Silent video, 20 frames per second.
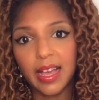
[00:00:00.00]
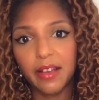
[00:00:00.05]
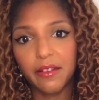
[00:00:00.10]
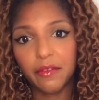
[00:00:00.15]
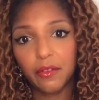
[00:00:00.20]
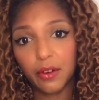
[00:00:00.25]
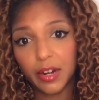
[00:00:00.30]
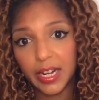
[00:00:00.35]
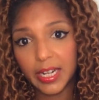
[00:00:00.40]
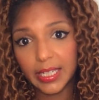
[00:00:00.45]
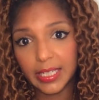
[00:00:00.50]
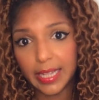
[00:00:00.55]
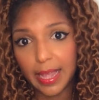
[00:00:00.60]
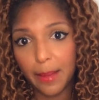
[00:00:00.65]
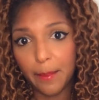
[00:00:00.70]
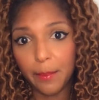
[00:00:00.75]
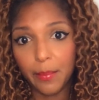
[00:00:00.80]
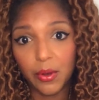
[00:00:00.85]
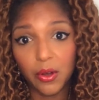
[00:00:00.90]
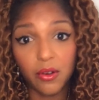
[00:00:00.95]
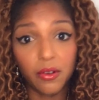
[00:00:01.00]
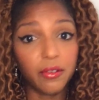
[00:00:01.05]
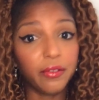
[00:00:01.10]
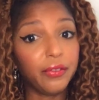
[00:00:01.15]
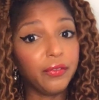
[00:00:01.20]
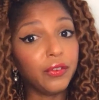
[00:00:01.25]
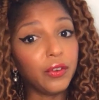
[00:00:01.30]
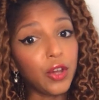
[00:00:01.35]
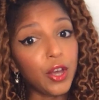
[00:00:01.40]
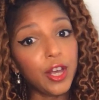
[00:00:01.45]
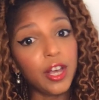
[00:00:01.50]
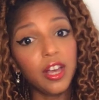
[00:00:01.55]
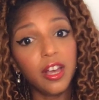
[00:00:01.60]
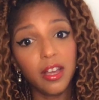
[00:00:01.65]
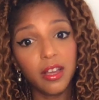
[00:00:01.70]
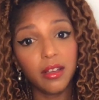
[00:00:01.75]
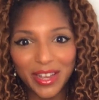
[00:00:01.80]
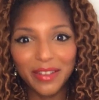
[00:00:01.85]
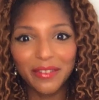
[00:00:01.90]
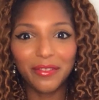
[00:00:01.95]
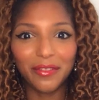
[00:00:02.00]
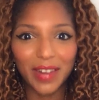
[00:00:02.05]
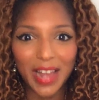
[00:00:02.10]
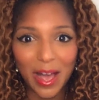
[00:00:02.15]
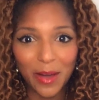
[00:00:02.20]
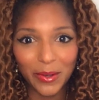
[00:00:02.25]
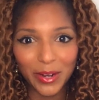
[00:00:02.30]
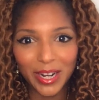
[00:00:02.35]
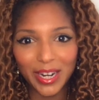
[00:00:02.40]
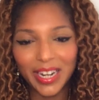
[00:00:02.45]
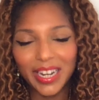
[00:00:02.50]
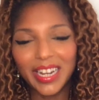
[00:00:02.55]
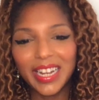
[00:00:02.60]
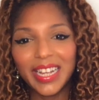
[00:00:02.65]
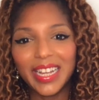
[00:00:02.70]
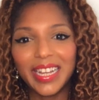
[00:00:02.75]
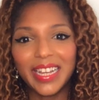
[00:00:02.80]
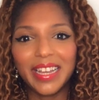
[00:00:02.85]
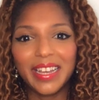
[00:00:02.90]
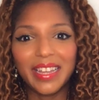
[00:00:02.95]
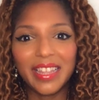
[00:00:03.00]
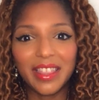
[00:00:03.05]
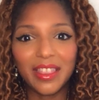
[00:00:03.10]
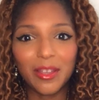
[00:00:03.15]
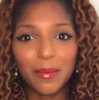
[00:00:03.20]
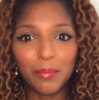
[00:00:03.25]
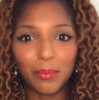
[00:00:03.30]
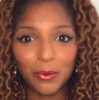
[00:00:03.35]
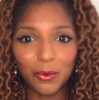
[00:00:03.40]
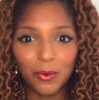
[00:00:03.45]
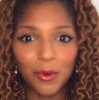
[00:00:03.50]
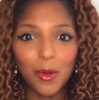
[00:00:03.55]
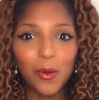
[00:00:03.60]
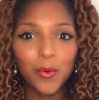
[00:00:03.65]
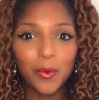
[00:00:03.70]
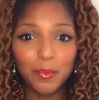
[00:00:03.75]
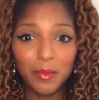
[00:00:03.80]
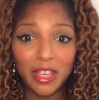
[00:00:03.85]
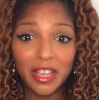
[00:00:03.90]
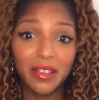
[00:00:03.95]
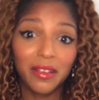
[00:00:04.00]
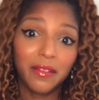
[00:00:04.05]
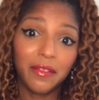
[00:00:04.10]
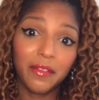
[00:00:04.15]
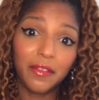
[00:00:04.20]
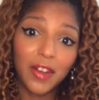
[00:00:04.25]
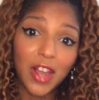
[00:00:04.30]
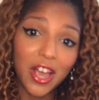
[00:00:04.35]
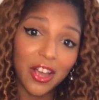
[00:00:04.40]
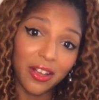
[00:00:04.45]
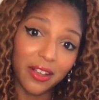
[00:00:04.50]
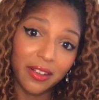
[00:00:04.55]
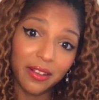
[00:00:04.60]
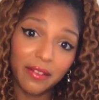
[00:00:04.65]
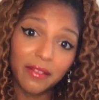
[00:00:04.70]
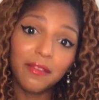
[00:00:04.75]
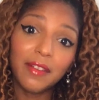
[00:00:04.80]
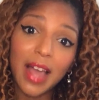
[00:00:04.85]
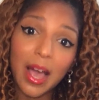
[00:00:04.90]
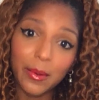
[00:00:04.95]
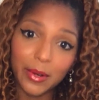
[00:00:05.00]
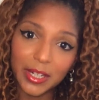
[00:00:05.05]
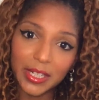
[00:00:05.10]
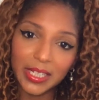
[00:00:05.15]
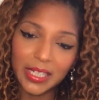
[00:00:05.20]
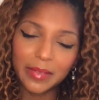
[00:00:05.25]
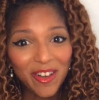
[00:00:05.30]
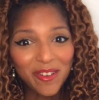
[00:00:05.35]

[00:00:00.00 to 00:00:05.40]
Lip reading: For example, fleur, flower, the plural would be fleur, flowers.